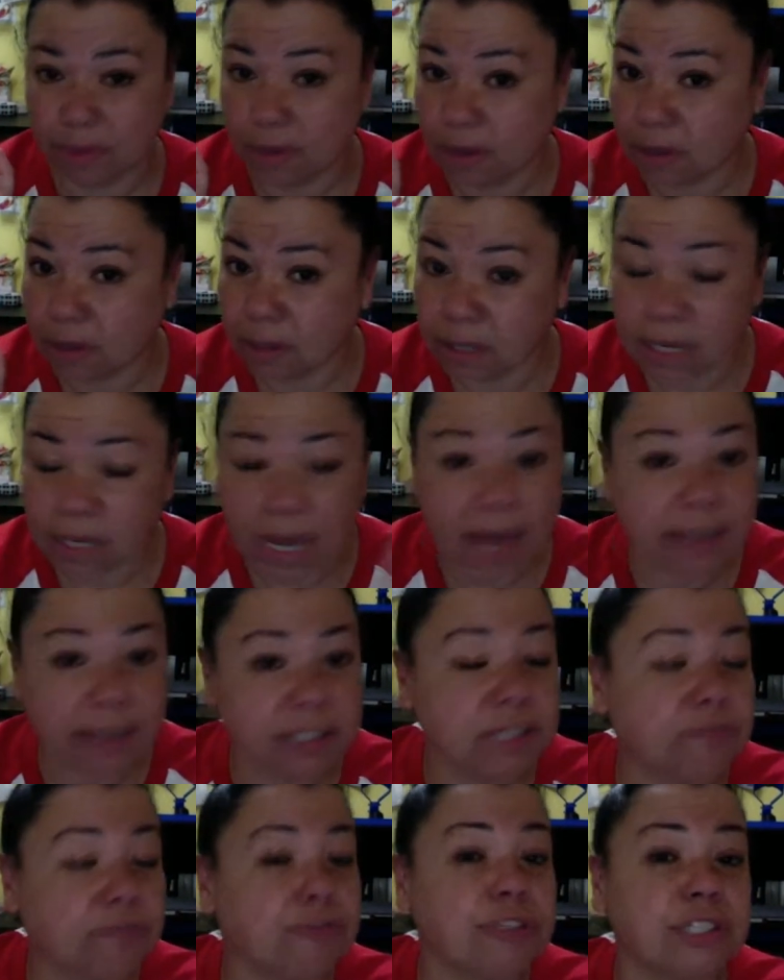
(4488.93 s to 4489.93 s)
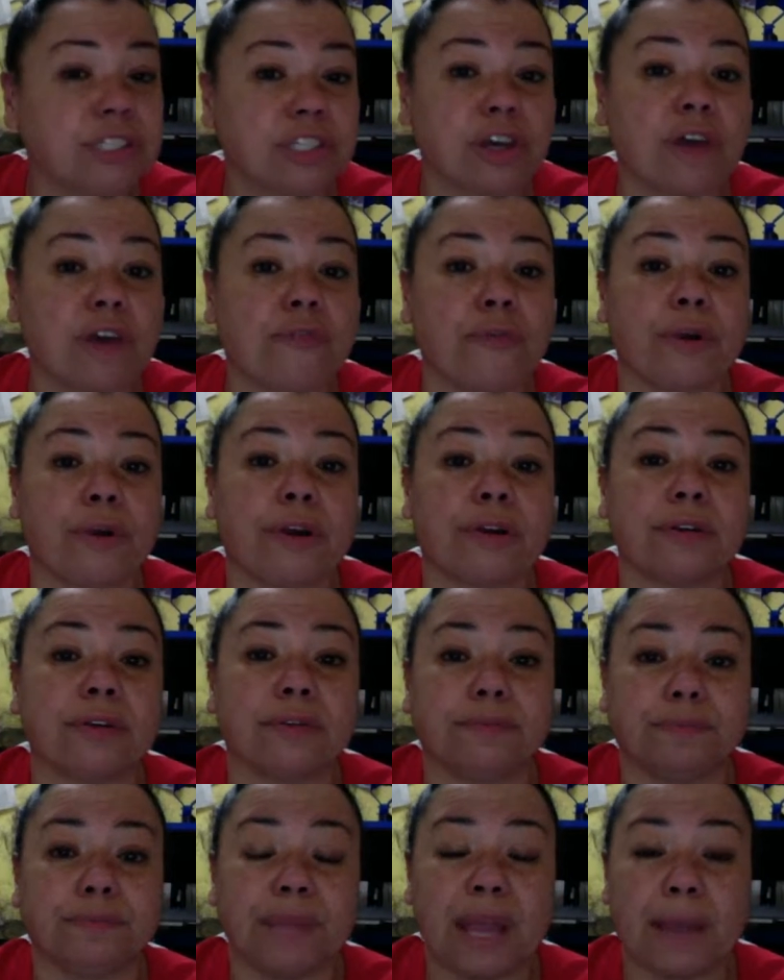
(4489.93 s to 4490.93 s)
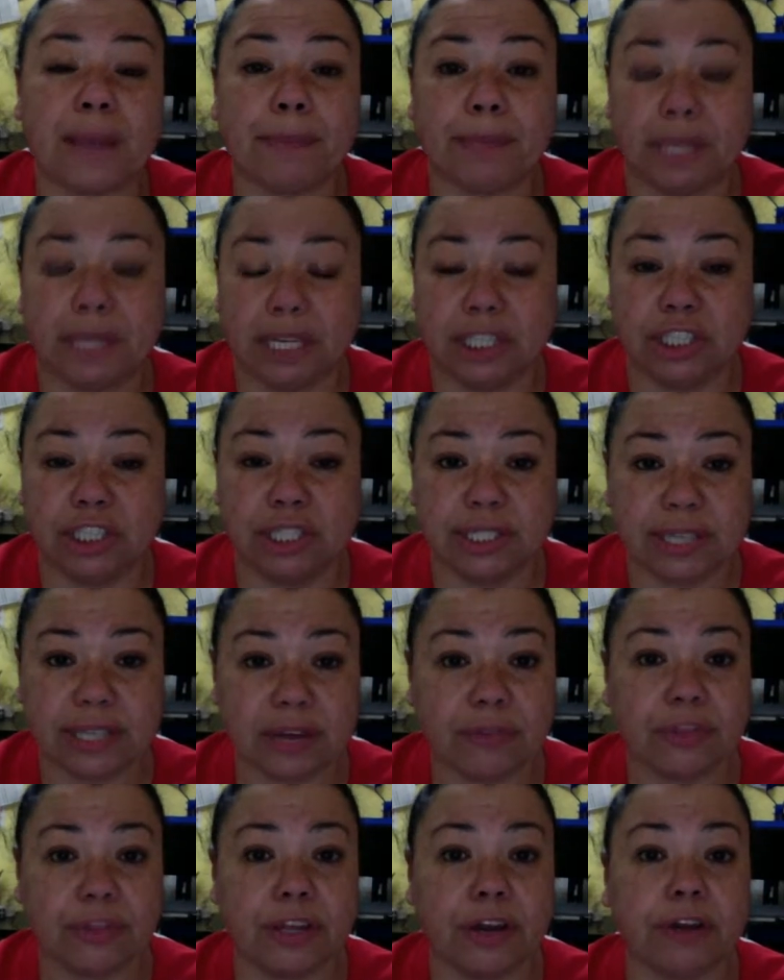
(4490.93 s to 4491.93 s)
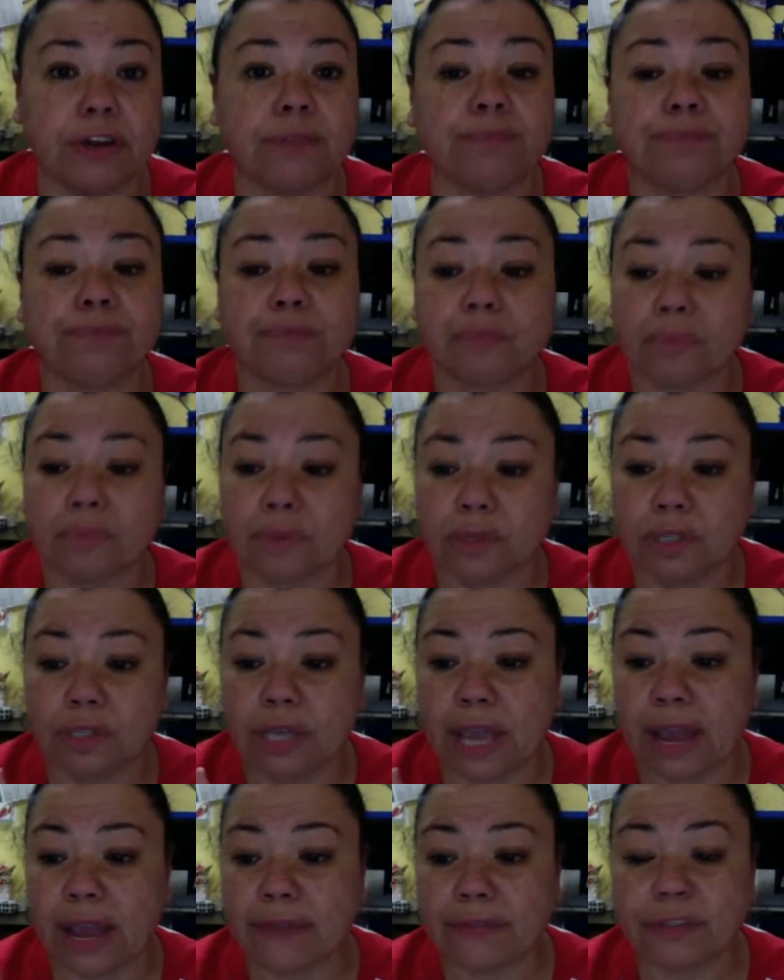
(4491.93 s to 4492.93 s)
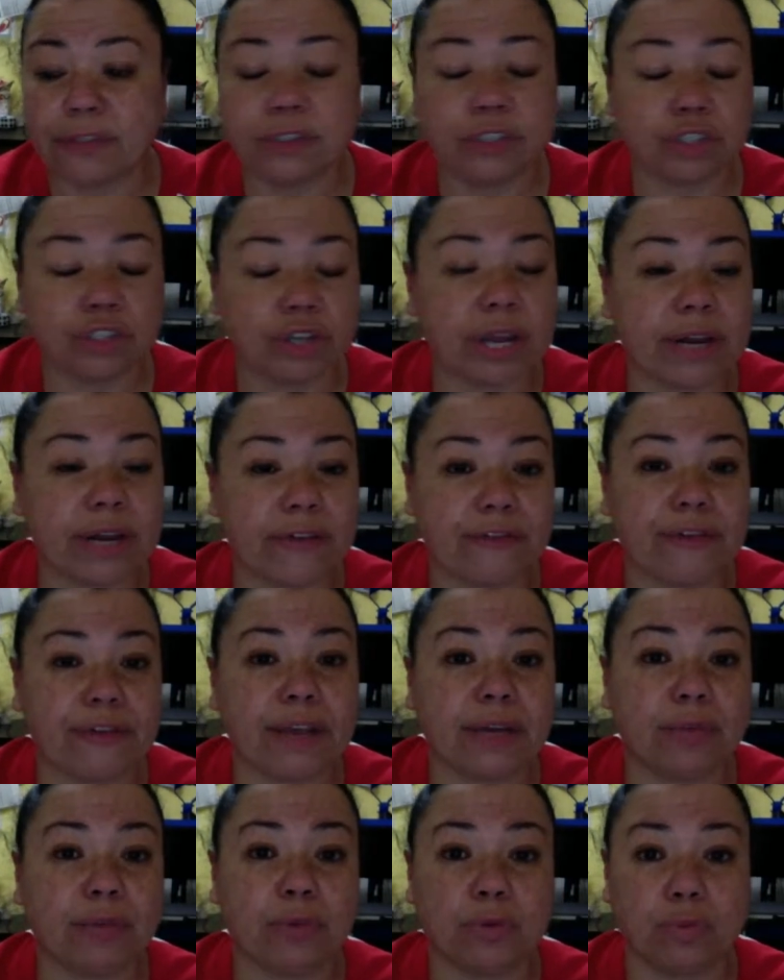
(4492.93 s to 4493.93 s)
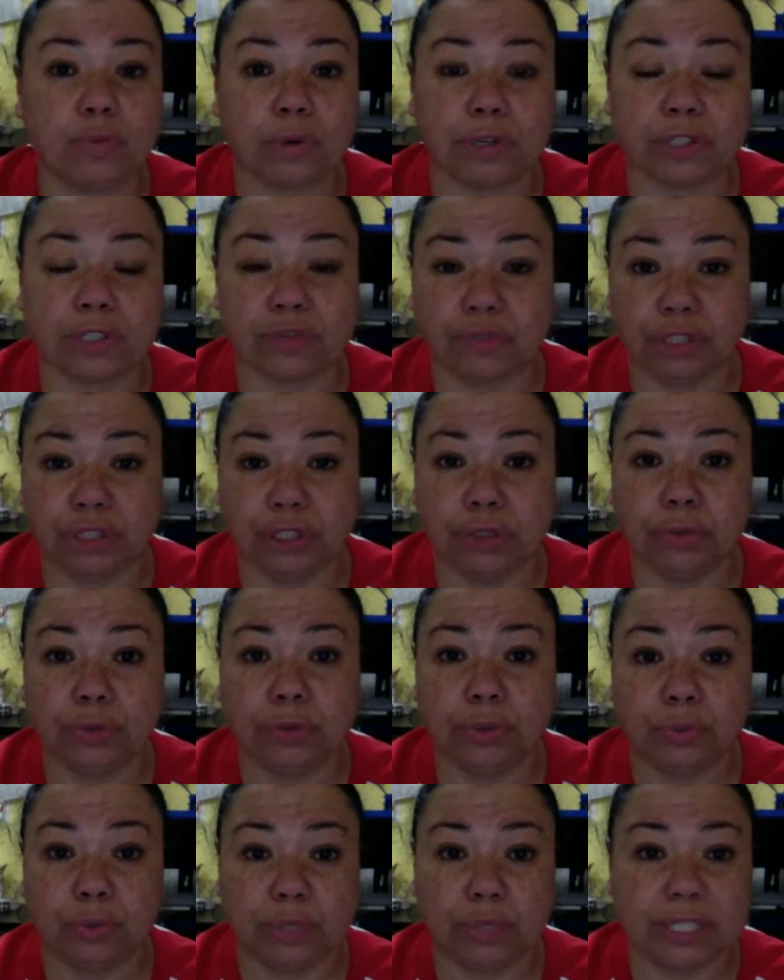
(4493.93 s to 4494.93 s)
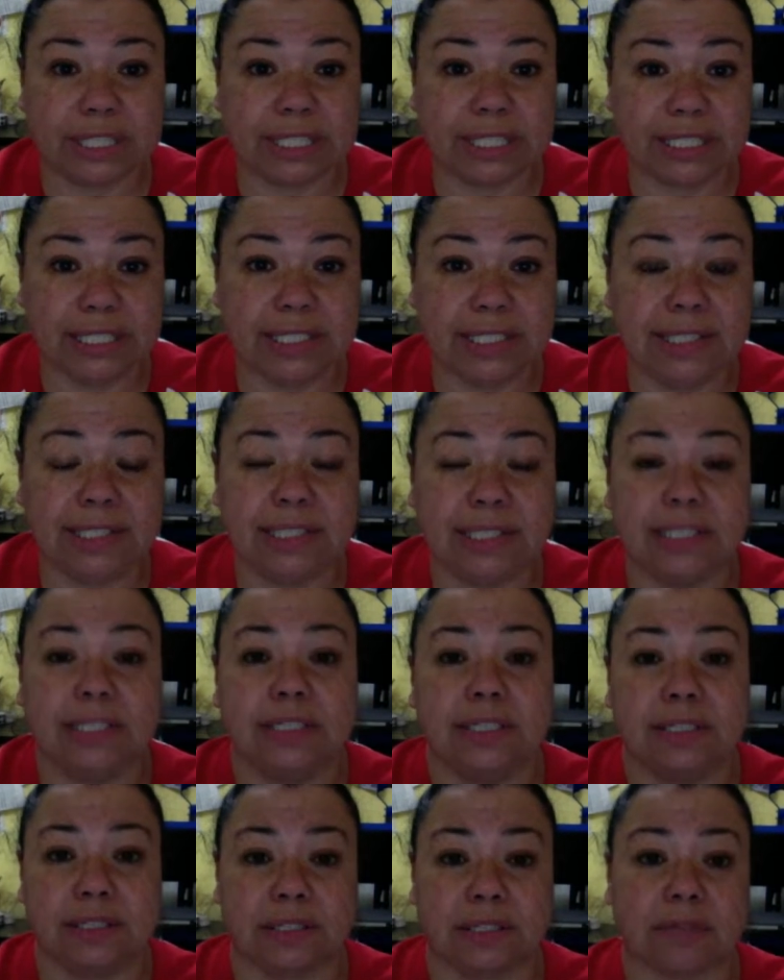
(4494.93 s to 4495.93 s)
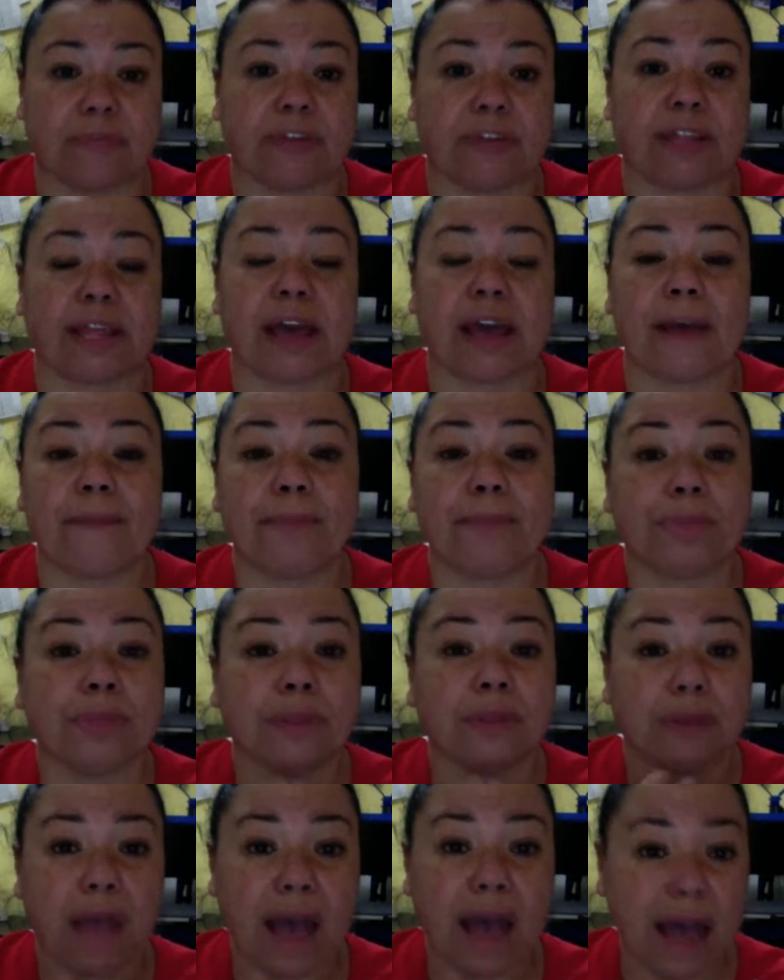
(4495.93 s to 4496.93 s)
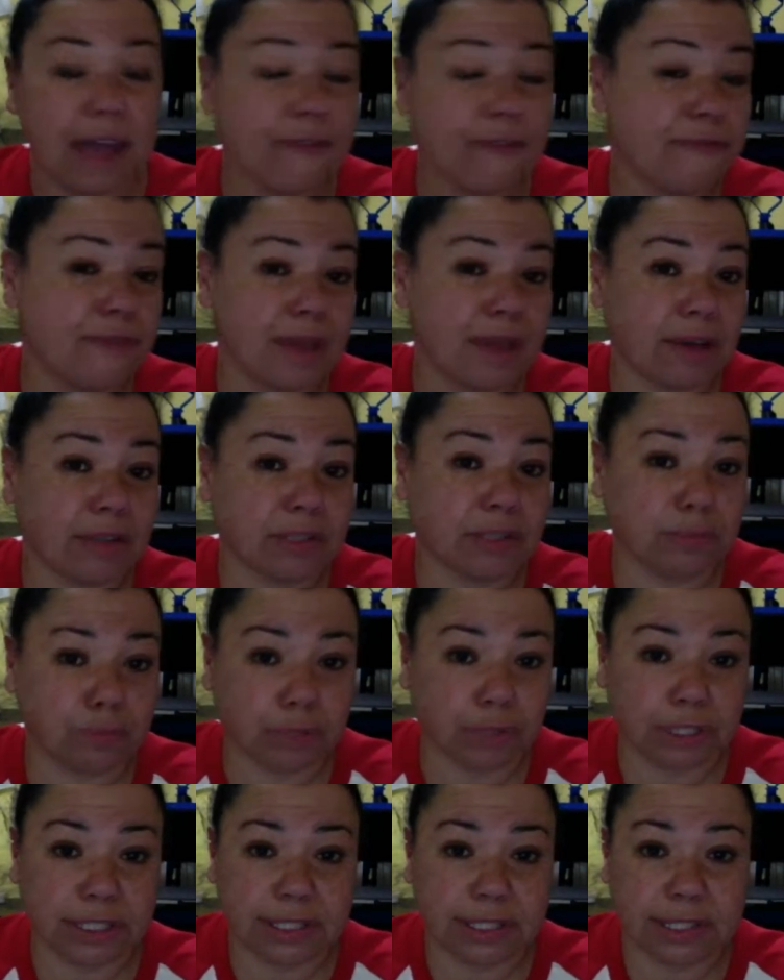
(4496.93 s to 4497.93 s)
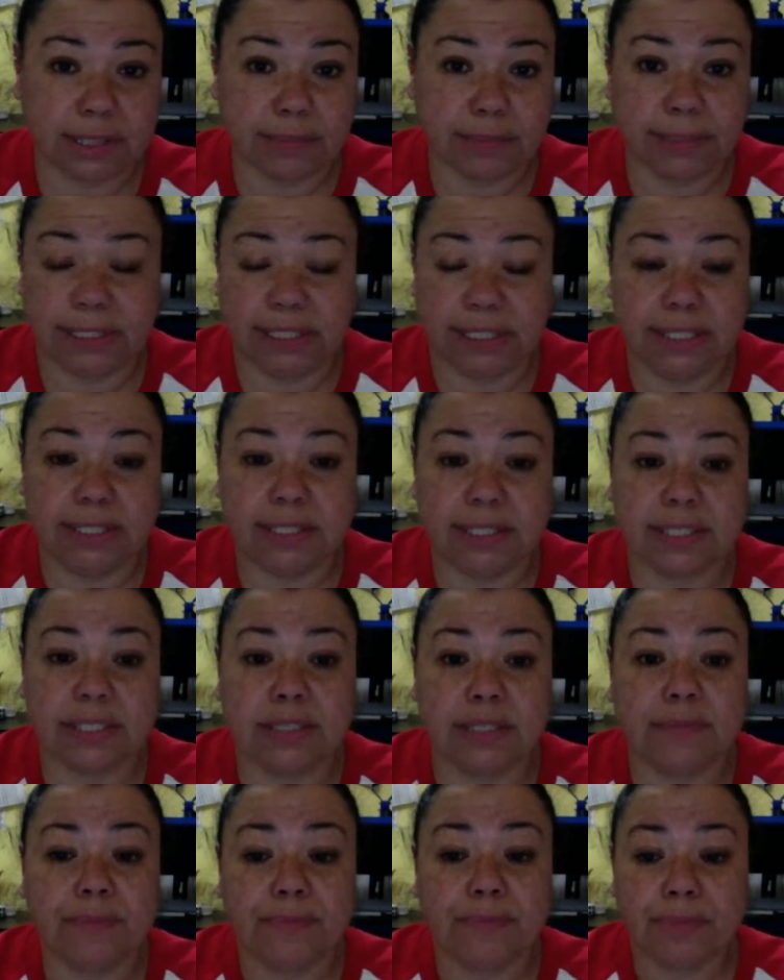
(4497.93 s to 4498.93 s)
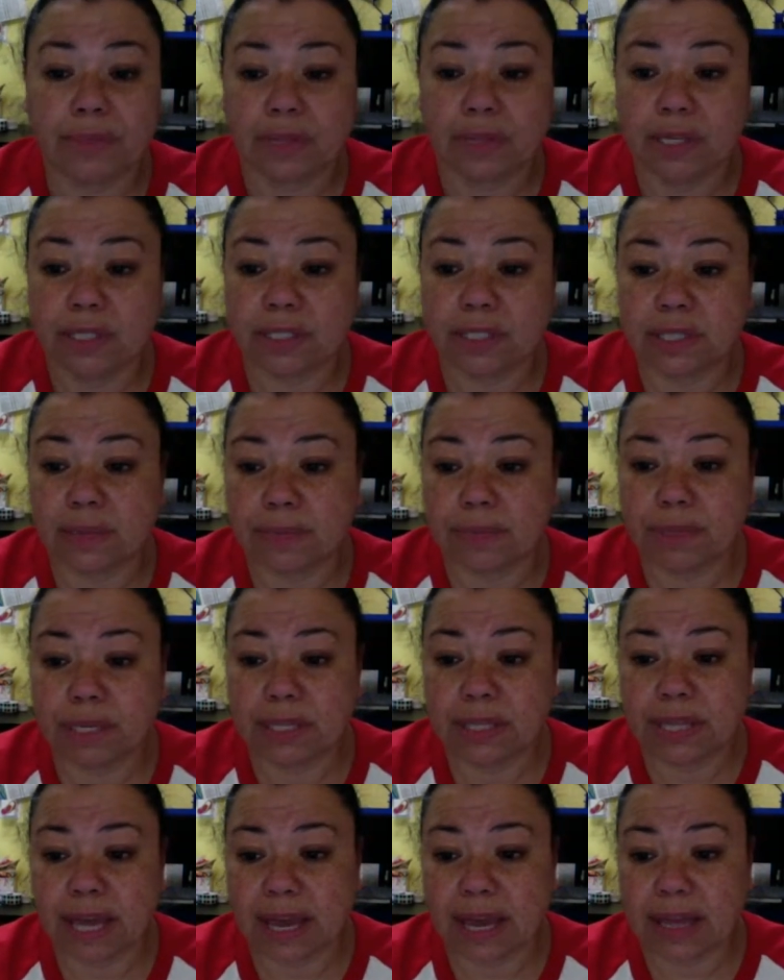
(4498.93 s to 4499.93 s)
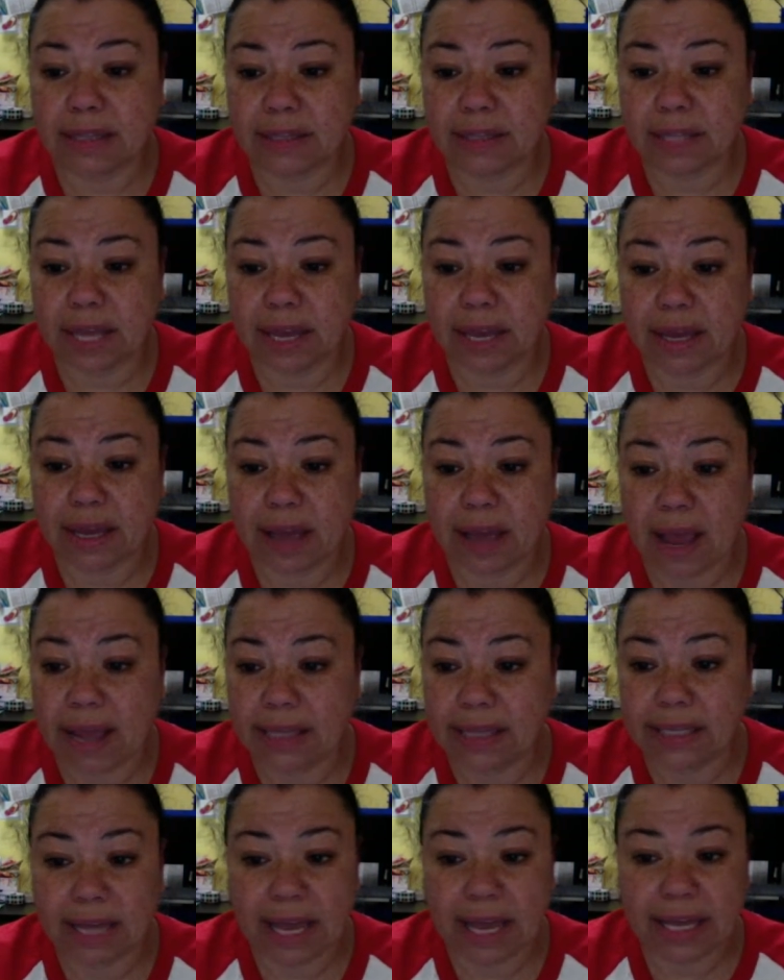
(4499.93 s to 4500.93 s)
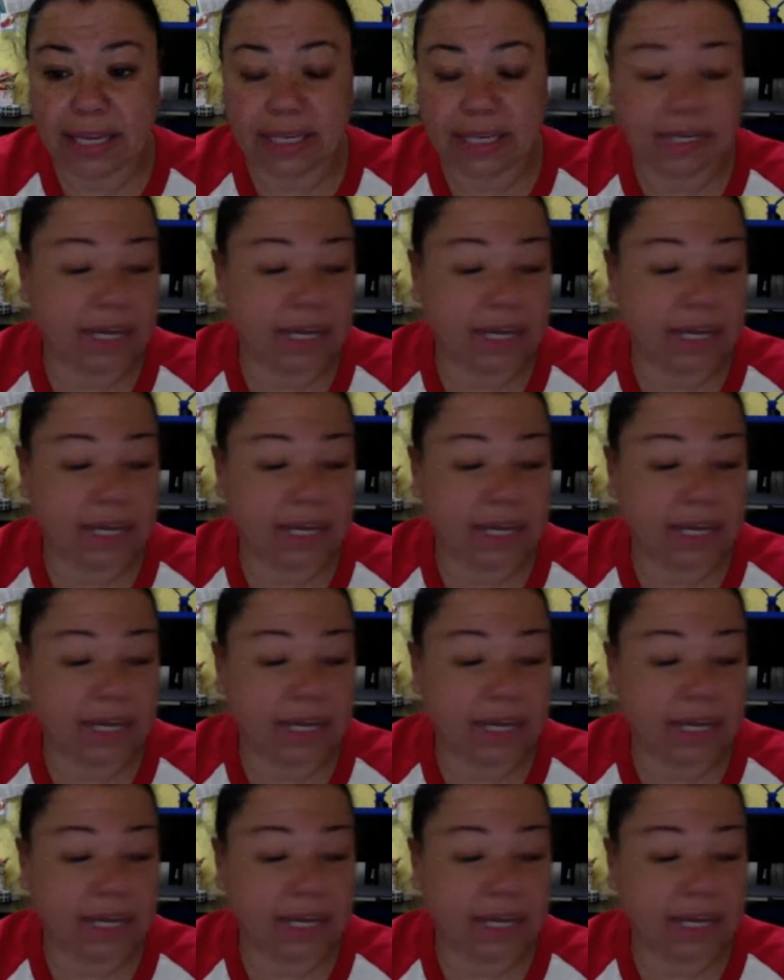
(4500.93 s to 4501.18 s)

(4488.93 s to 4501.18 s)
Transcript: a lot of different software applications out there. You have to try to find what works for you and what's easy and stuff like that. I found Embrilliance to be easy. It's something that I like, and